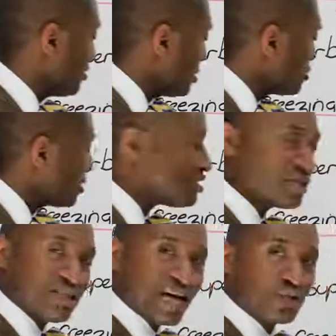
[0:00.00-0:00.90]
This one has
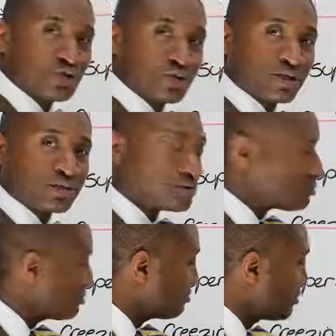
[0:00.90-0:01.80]
an asterisk.
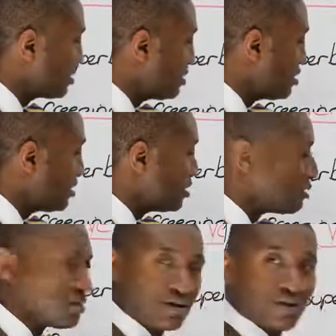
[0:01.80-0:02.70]

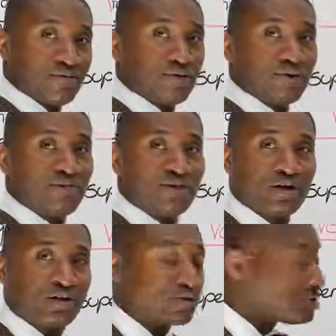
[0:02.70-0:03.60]
Very
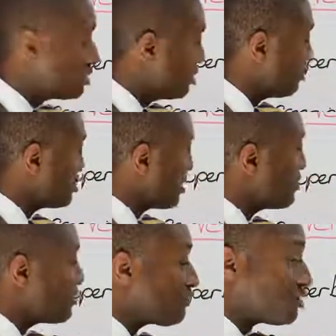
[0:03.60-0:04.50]
fast. When
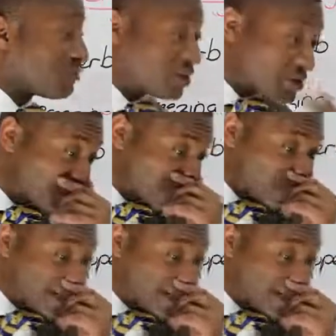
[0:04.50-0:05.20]
something's very fast.